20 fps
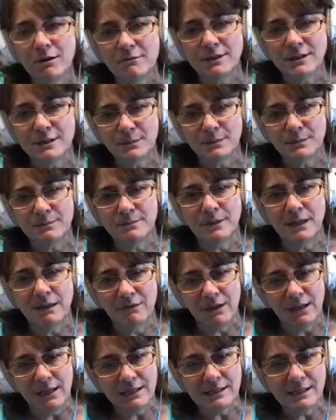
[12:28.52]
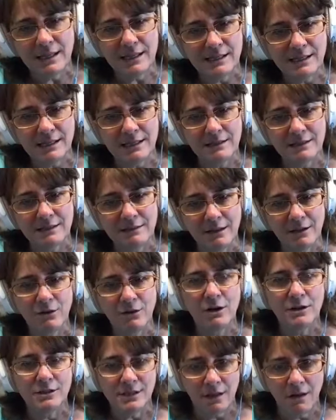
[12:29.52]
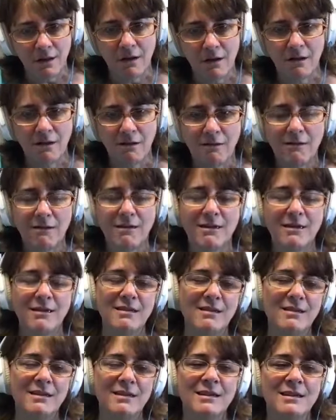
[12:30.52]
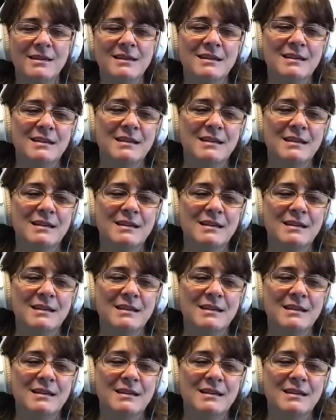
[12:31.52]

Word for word: was giving his lesson across the hall. Mm-hmm.